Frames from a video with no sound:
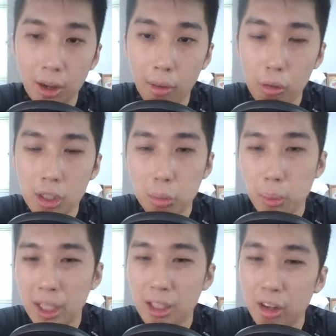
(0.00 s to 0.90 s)
which
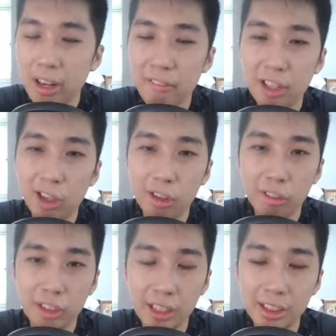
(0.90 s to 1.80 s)
may not have a lot
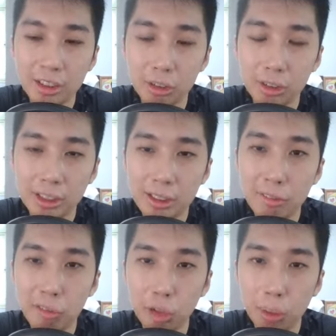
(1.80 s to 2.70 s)
of things. There's some
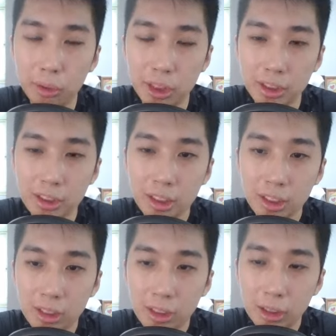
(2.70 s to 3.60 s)
food options.
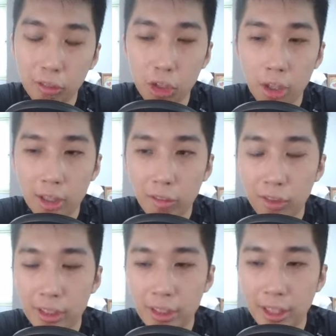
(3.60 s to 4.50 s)
If you go a little
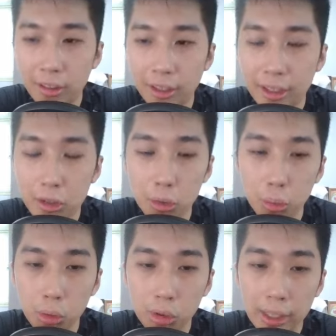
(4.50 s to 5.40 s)
further down, I think
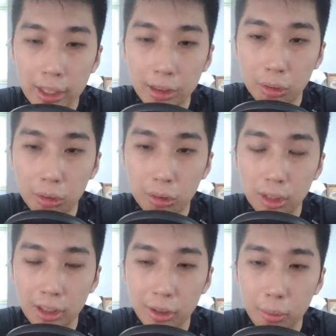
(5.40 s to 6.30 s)
you head to a
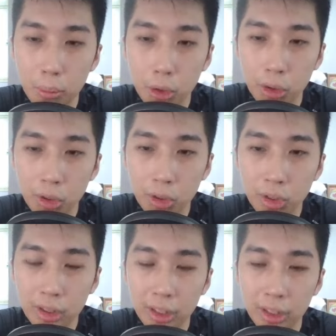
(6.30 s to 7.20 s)
little more
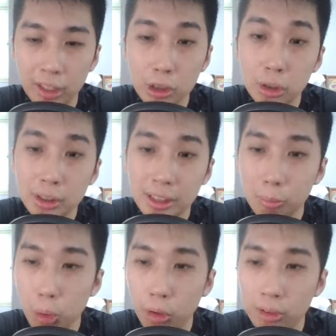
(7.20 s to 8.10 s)
interesting
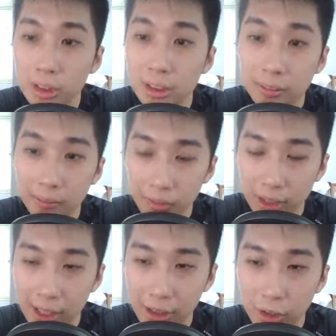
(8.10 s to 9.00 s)
malls.
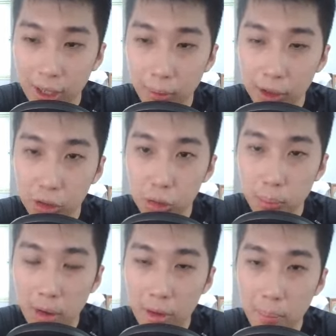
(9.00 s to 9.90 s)
Katong I12
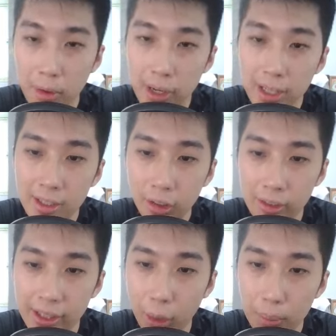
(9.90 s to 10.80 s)
Parkway Parade. On
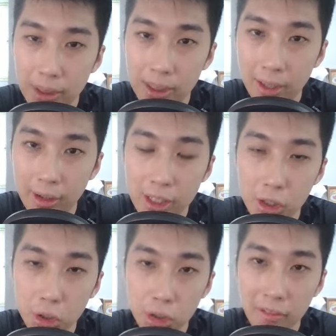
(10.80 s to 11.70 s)
the opposite direction,
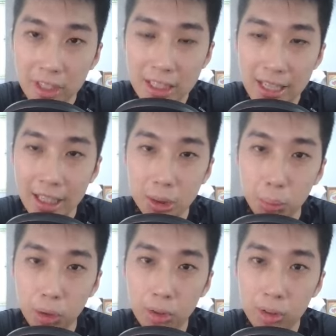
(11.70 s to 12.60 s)
you also have Kinex
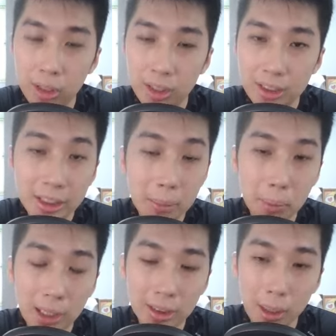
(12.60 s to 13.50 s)
Mall, City
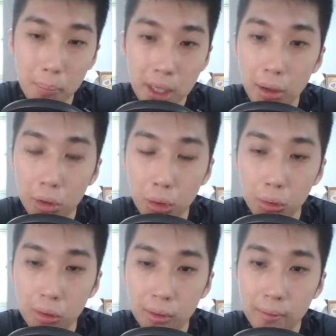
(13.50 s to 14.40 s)
Plaza, PLQ,
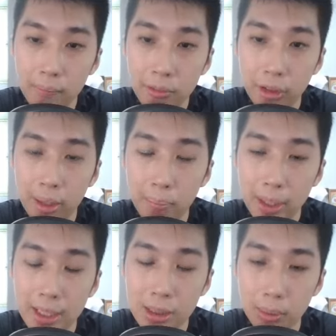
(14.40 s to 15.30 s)
right? But
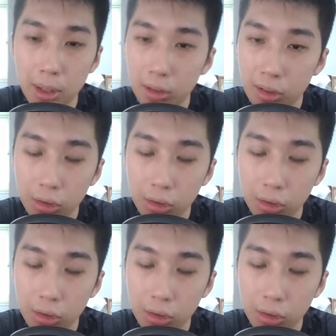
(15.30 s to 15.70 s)
that's about